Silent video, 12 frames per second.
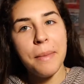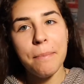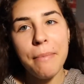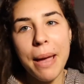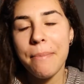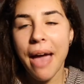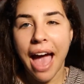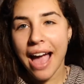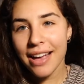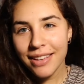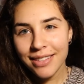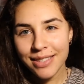My
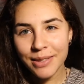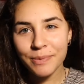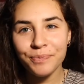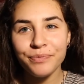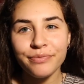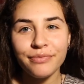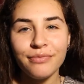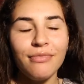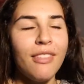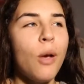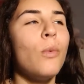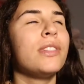bags,
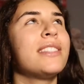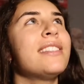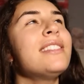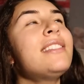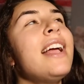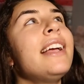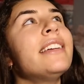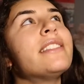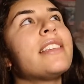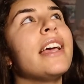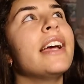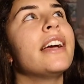what's the saying?
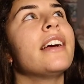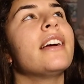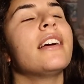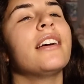It's like,